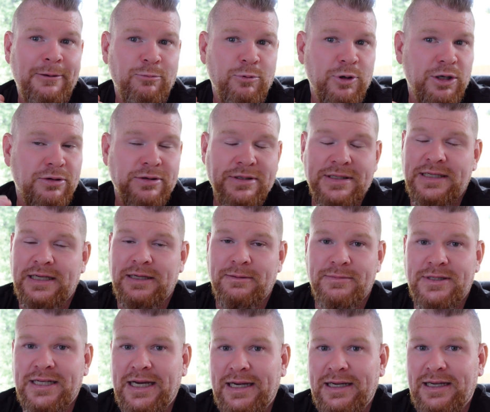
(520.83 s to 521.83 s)
We could see
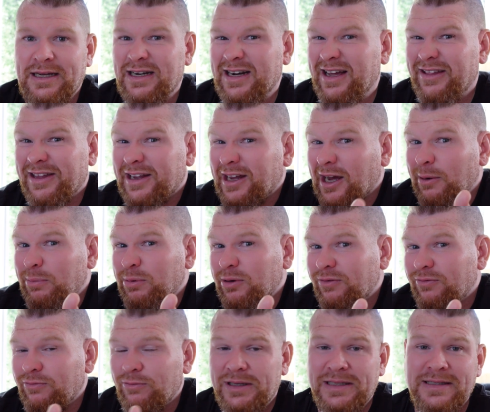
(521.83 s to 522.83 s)
him take another couple
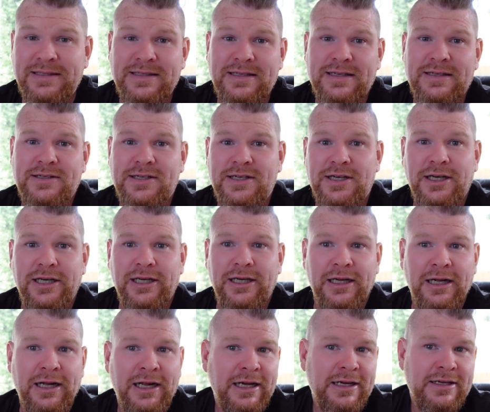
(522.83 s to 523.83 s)
of wins this
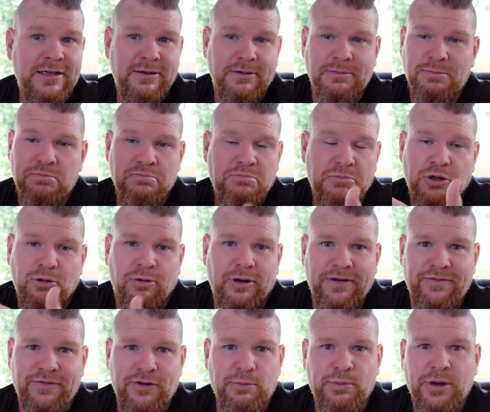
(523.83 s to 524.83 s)
year, quite
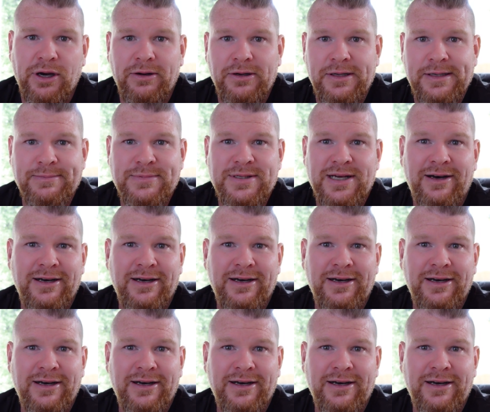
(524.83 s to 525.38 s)
a few podiums.